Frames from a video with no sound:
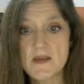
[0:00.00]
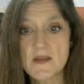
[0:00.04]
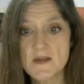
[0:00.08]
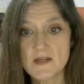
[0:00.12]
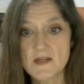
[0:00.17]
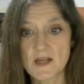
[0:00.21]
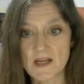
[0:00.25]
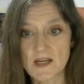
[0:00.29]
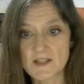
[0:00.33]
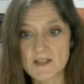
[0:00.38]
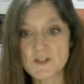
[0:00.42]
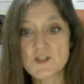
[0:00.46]

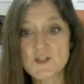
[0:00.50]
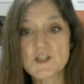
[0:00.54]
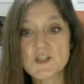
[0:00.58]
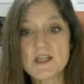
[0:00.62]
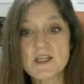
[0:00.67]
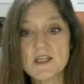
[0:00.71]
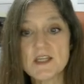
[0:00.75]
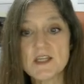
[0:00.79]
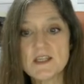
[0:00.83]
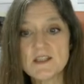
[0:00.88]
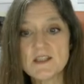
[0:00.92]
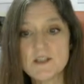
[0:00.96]
And
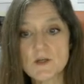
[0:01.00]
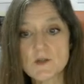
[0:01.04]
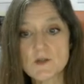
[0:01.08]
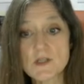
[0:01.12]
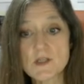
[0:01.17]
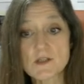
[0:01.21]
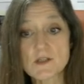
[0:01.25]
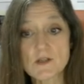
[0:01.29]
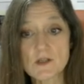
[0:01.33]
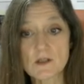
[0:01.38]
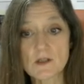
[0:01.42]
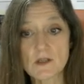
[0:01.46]
she
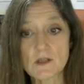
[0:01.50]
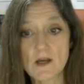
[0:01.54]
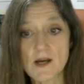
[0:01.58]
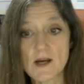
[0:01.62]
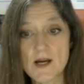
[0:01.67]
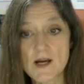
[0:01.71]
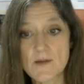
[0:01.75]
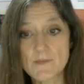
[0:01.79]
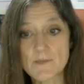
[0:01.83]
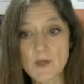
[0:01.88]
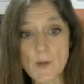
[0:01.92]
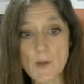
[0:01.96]
uses
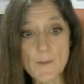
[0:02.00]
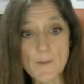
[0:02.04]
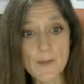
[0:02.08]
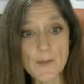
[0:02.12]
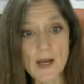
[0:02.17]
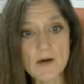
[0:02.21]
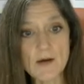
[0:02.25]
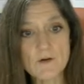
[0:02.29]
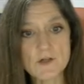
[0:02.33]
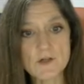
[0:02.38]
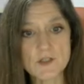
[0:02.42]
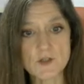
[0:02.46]

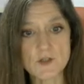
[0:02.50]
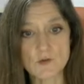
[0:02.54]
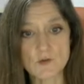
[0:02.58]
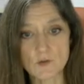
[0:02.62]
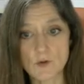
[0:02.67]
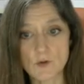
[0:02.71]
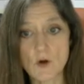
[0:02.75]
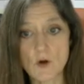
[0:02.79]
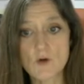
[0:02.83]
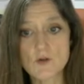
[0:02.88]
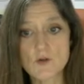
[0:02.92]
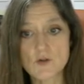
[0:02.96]
comparison
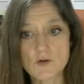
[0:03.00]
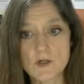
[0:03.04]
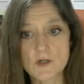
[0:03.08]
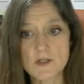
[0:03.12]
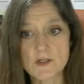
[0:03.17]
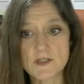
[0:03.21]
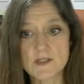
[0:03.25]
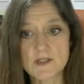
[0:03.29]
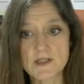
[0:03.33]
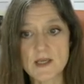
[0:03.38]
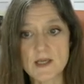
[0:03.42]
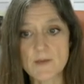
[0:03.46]
or
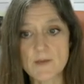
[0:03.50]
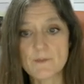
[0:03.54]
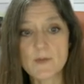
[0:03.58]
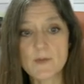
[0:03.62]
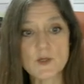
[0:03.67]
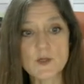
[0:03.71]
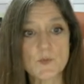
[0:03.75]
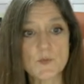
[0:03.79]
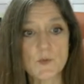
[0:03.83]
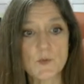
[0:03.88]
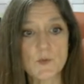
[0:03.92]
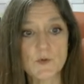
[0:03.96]
contrast here,
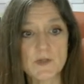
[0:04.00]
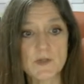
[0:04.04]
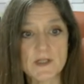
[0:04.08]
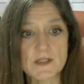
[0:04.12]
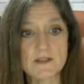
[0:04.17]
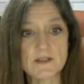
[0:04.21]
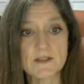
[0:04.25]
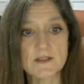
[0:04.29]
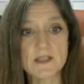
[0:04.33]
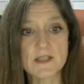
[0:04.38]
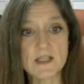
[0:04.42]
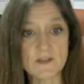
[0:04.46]
much more
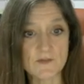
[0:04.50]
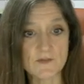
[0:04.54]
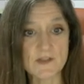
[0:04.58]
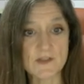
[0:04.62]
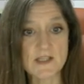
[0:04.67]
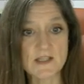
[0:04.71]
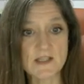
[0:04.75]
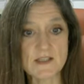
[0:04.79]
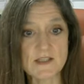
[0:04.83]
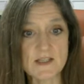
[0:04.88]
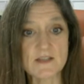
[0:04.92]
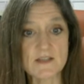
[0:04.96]
in need of
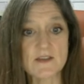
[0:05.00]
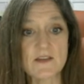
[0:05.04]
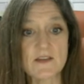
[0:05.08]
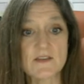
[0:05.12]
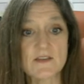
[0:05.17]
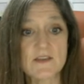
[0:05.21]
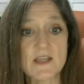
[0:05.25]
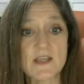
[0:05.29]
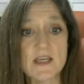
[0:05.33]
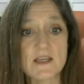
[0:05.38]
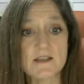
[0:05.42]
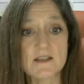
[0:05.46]
assistance
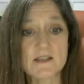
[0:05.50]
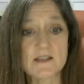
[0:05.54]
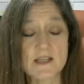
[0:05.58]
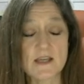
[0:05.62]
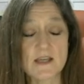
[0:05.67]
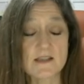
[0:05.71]
than the